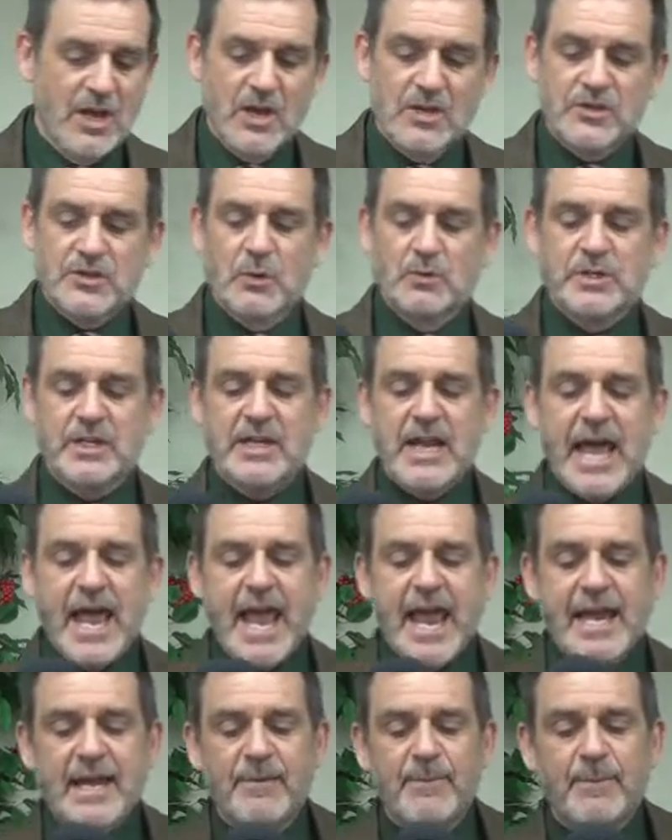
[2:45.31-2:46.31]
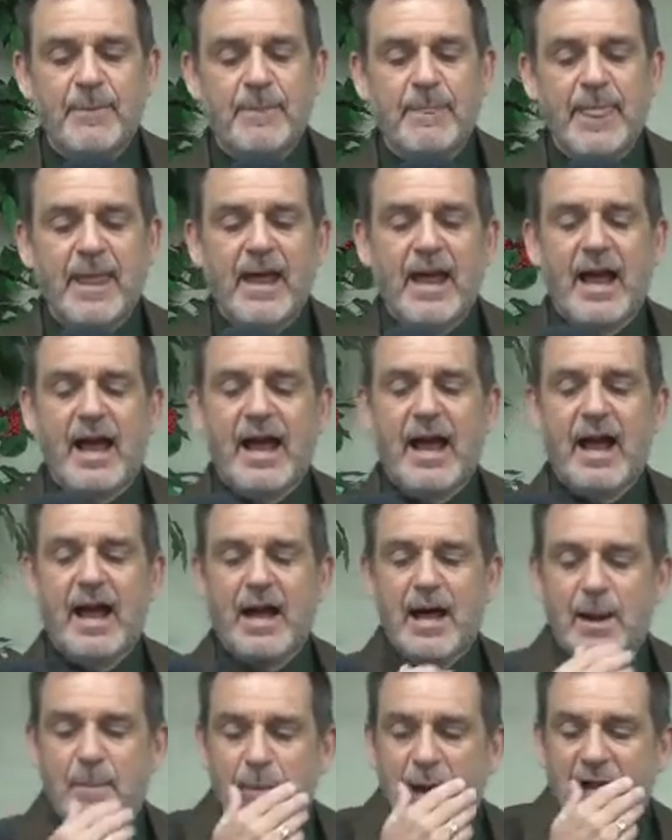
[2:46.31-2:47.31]
So today,
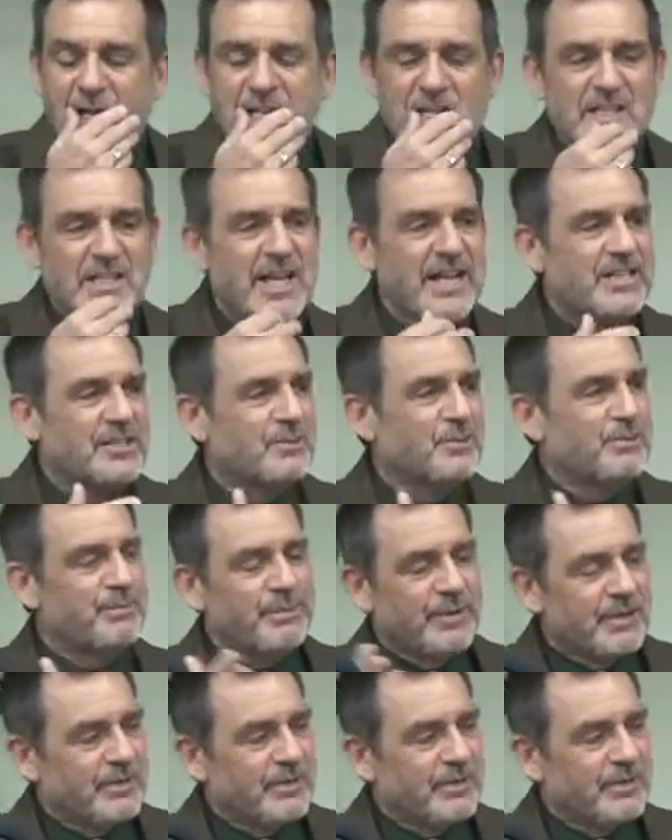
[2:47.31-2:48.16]
um, I'd just like to